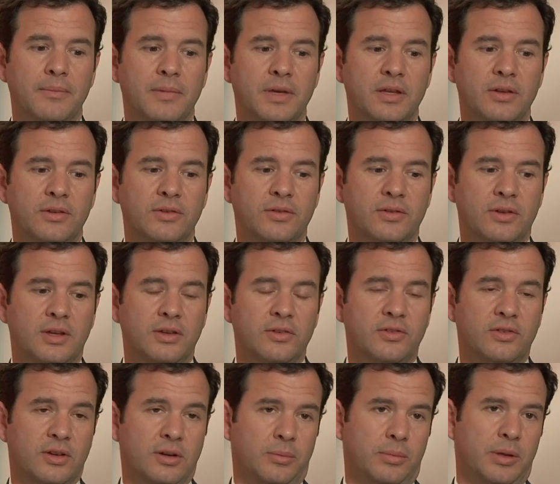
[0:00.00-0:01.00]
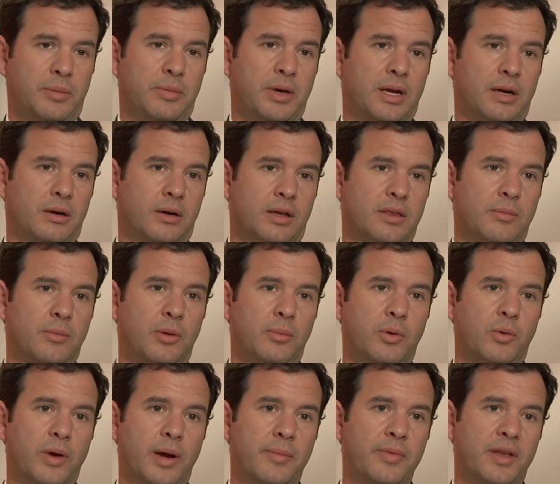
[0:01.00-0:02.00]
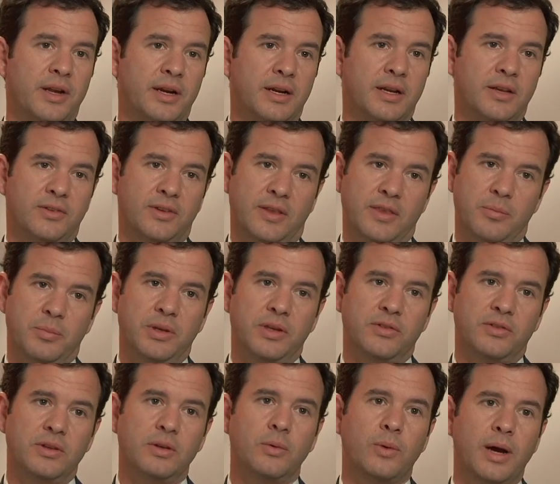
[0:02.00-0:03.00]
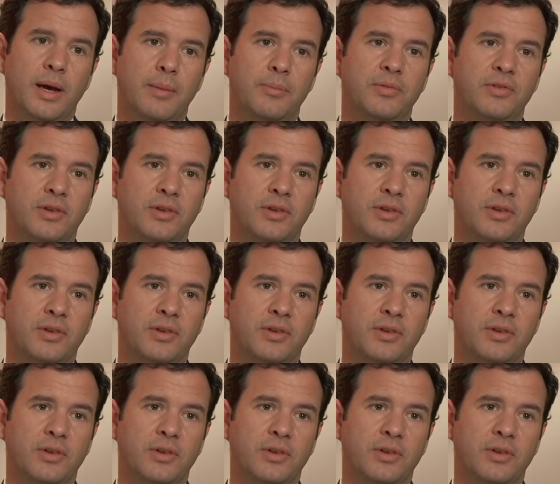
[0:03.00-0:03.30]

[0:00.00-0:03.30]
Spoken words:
is considerably better on the mobile web than it is on the PC web.